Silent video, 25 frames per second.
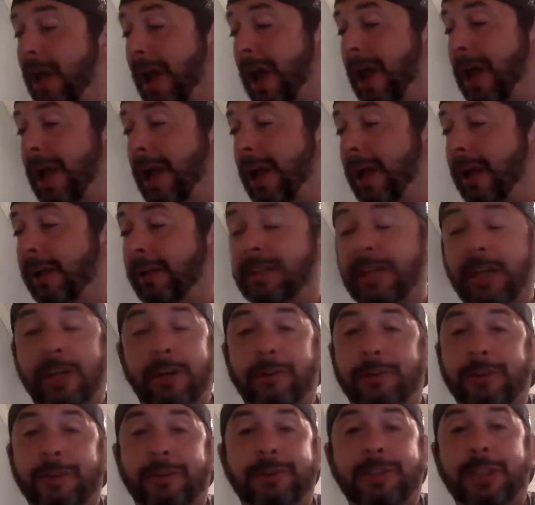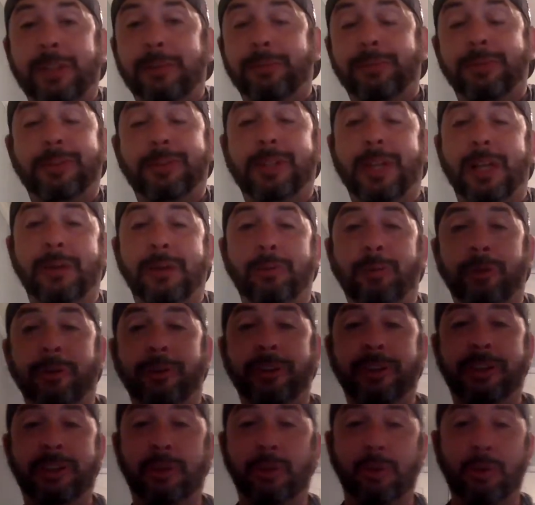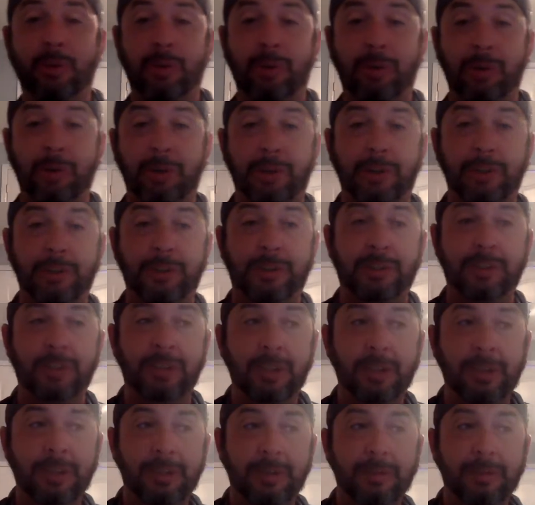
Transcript: and 10 or 15% where he scores